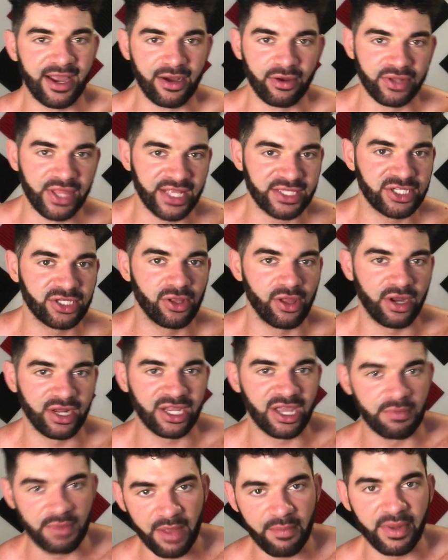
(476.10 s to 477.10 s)
oh, that's a lot of
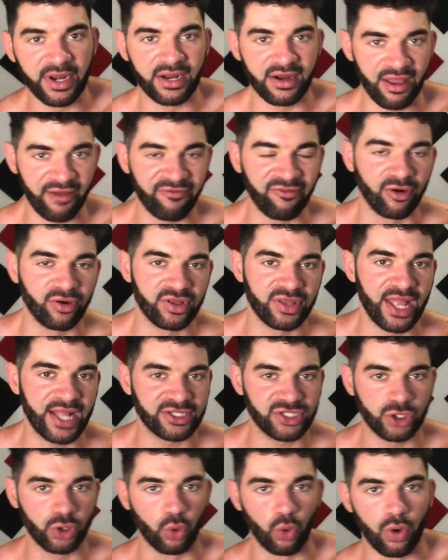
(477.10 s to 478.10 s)
commitment and effort and
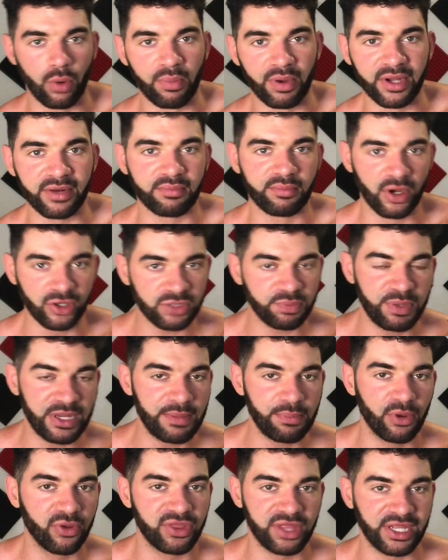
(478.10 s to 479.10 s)
that's cool, but most
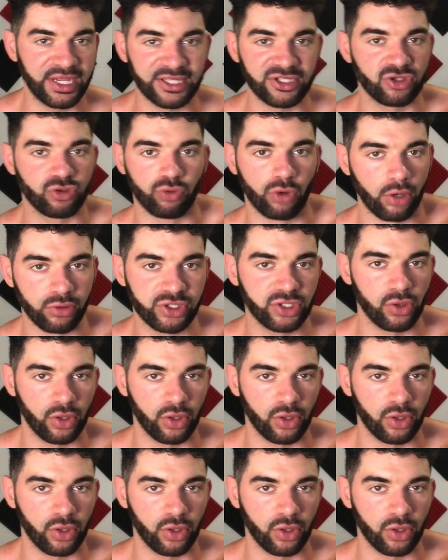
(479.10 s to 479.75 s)
people think it's gross